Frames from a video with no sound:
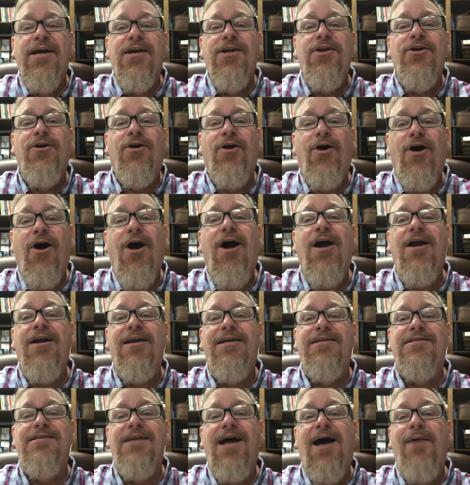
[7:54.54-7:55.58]
Your heart
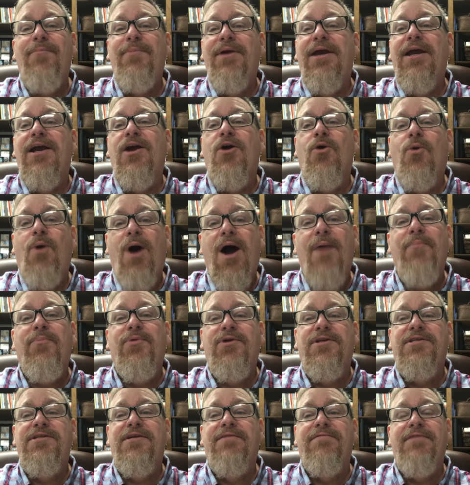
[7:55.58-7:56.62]
is not being
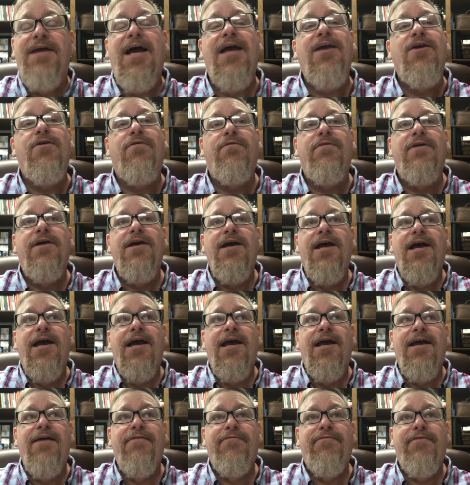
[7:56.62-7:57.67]
cooperative. Now,
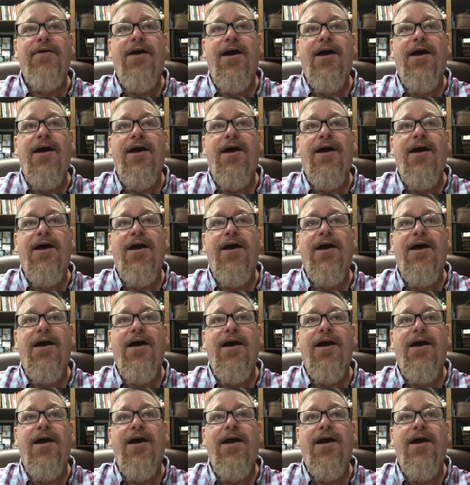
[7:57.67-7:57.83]
if